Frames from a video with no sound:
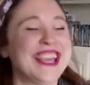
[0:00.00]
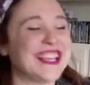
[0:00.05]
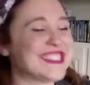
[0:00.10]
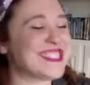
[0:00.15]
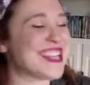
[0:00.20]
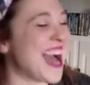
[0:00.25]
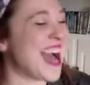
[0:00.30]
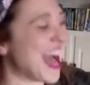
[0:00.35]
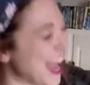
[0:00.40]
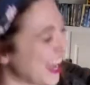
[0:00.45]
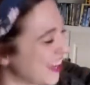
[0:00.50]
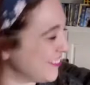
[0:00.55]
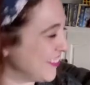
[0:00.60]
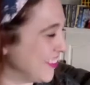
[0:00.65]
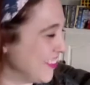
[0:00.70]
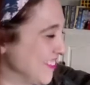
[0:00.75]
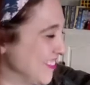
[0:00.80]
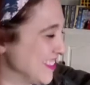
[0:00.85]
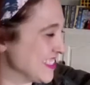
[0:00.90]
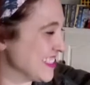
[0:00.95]
Yes, hi
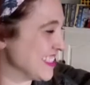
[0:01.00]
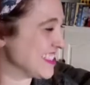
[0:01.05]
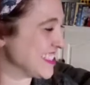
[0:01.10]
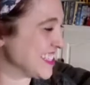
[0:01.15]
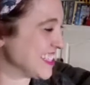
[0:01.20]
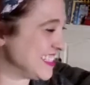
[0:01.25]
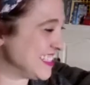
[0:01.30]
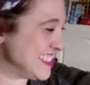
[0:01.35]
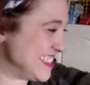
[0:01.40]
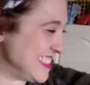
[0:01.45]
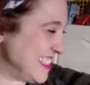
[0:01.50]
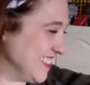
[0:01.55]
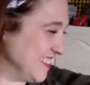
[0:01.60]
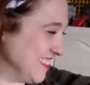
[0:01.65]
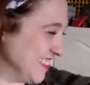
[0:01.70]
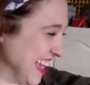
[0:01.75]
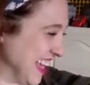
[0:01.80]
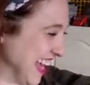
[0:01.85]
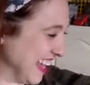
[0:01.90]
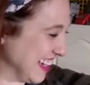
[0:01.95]
Wubbles, it's good to
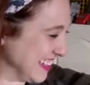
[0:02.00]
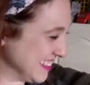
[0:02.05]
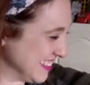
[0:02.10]
see you again.